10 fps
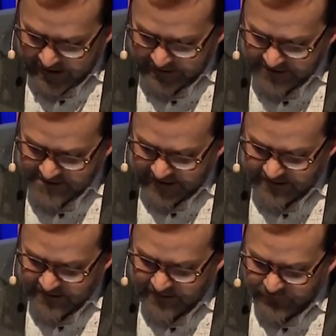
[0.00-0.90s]
And he
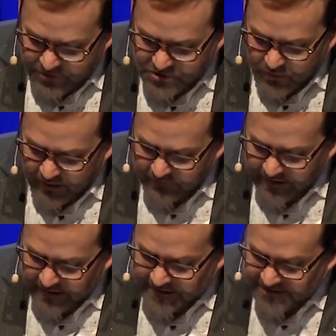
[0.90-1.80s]
said, verse 12,
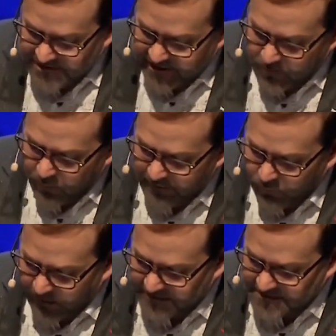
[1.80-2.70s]
does
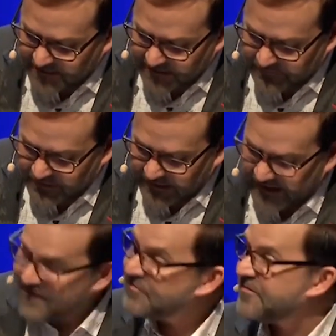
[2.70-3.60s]
anyone want to live a
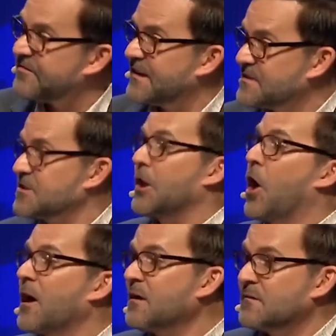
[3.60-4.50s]
life that is
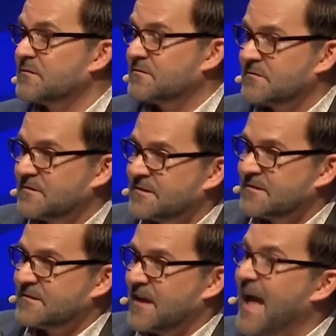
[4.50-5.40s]
long
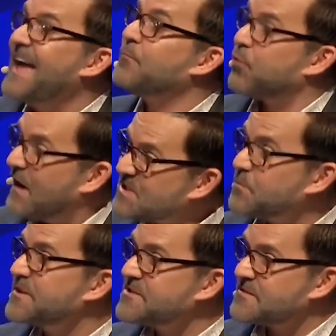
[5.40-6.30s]
and
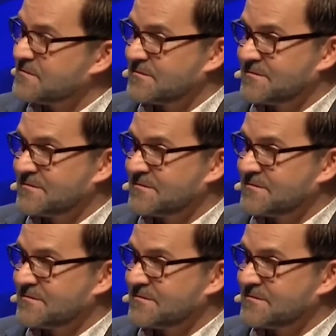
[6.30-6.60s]
prosperous?